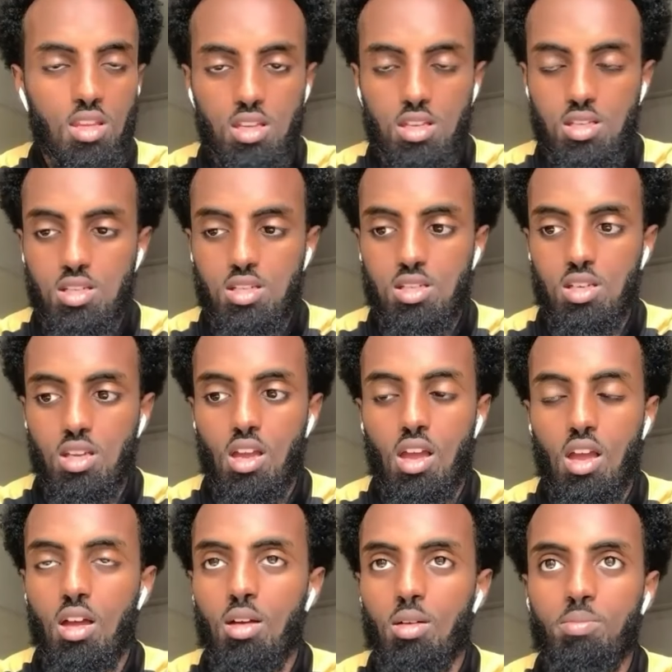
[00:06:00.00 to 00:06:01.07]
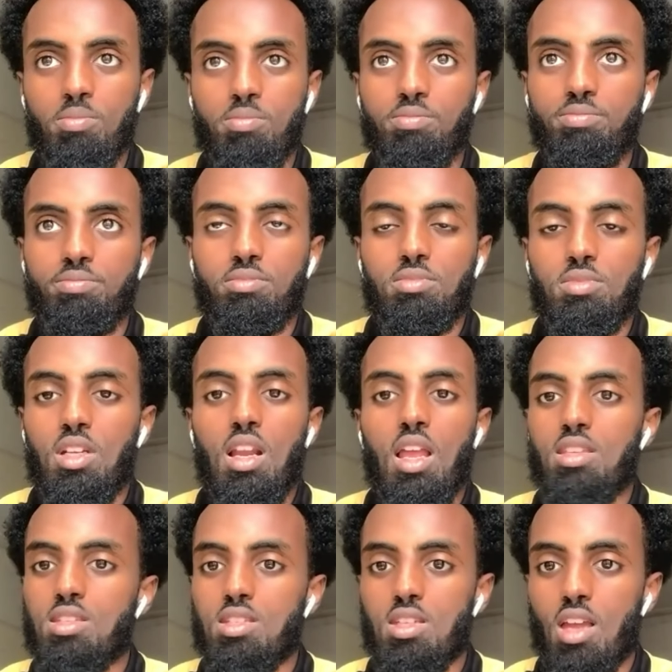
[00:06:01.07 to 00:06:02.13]
this,
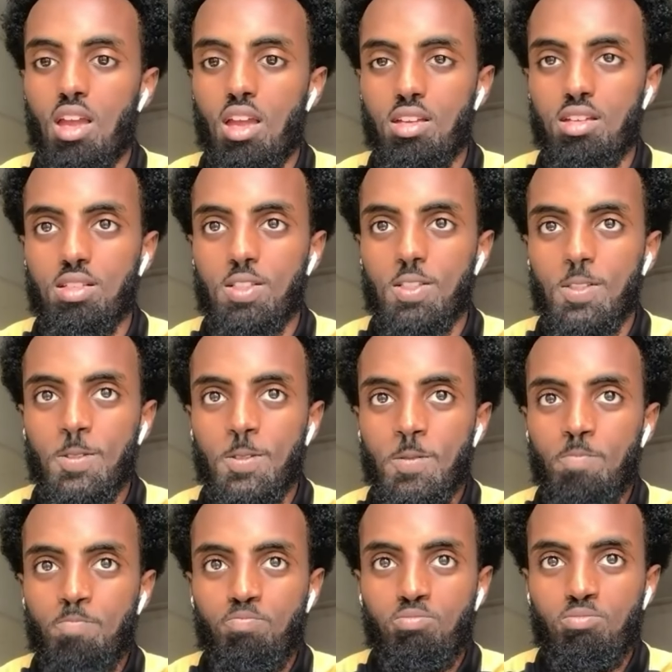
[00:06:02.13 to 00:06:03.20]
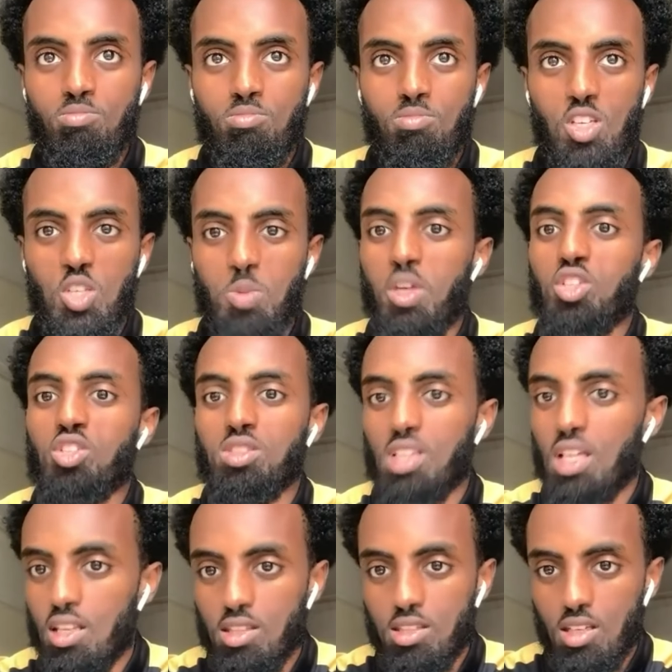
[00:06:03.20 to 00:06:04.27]
let's say, this special
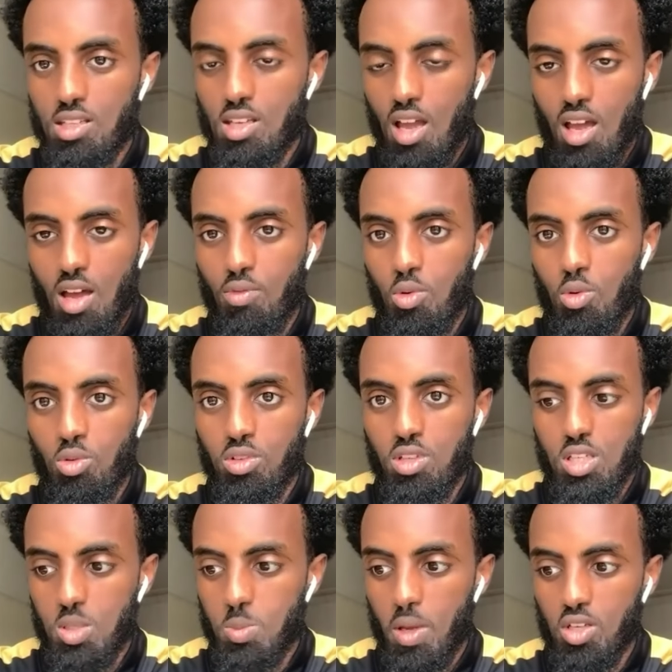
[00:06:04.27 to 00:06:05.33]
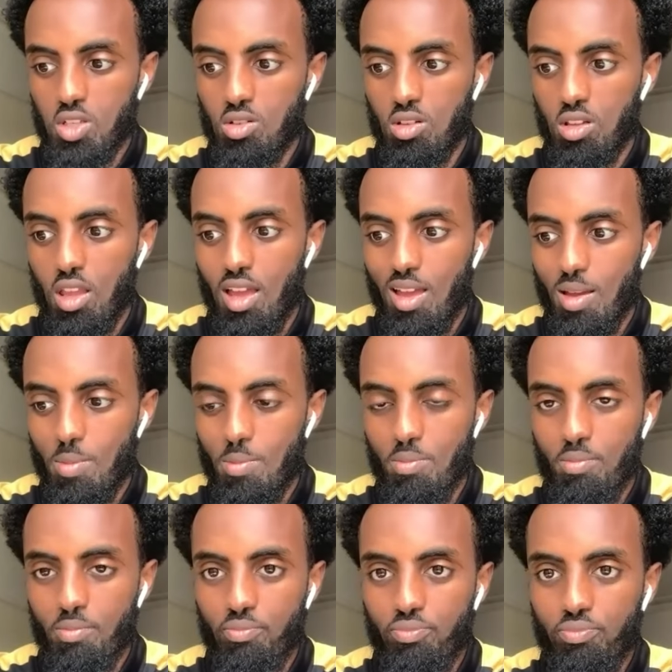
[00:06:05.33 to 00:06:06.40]
talent that you have, or this special
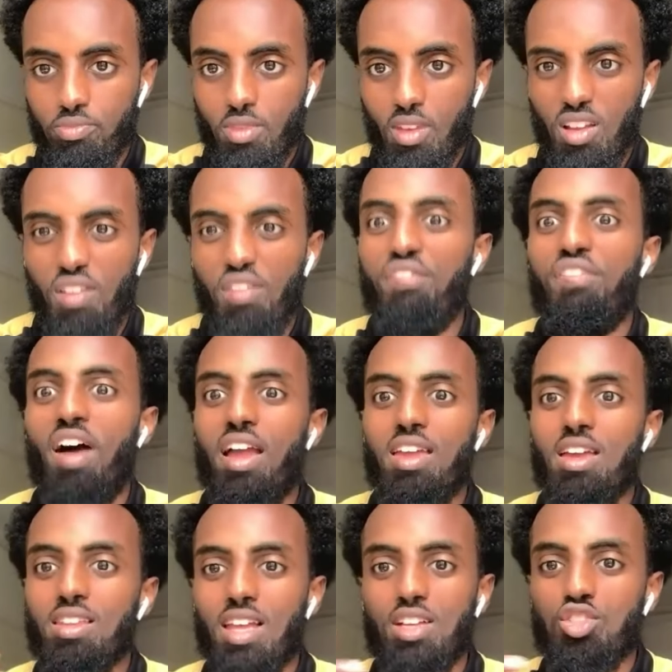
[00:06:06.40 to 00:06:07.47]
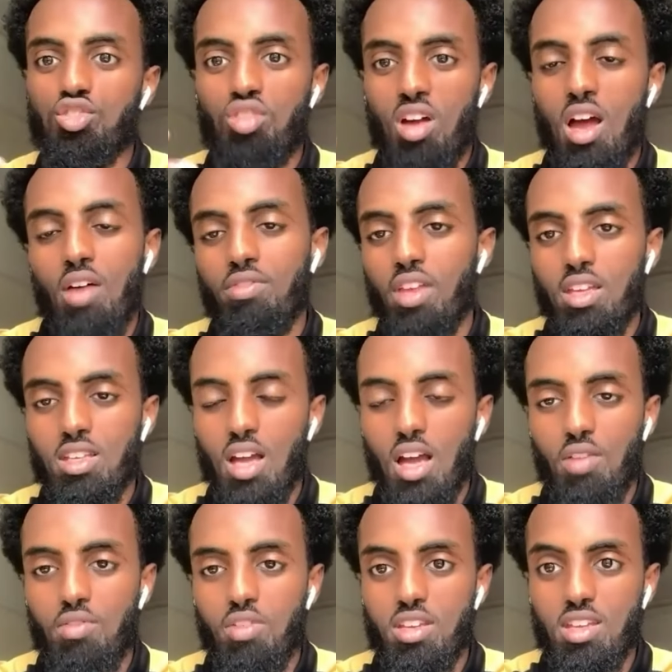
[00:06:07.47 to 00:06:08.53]
fire, that drive that you
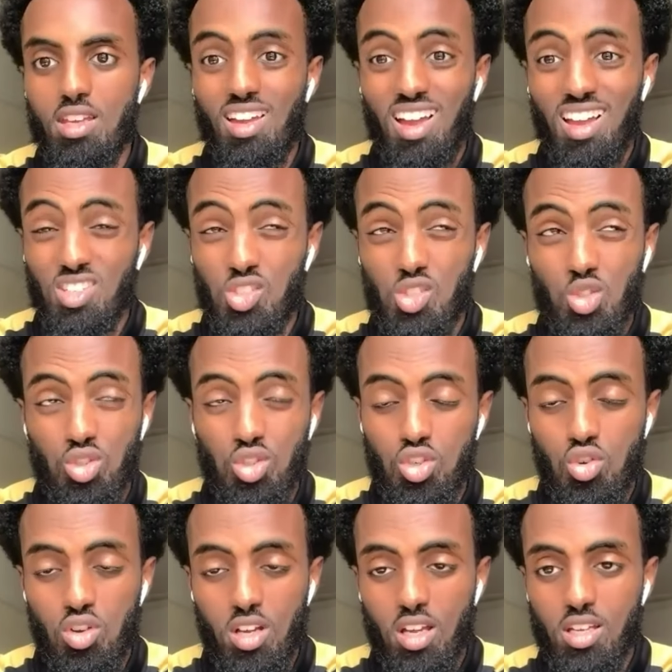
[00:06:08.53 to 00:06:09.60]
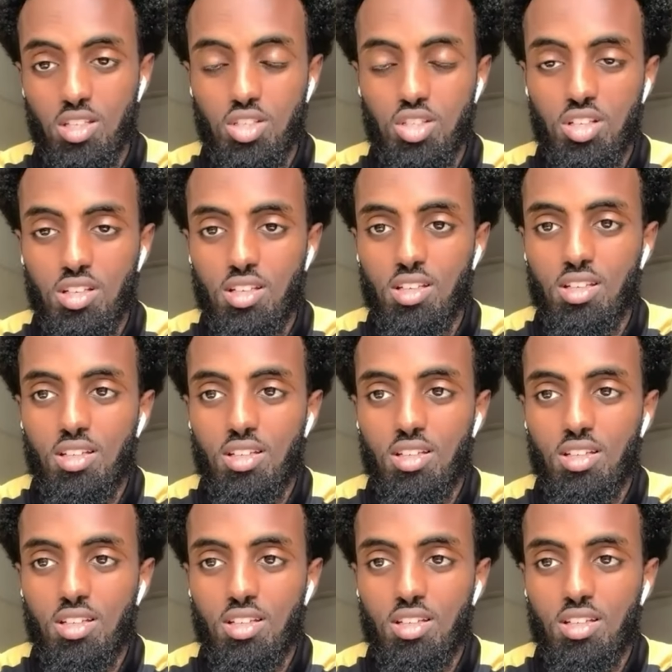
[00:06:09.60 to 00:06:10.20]
have in you at such a young age?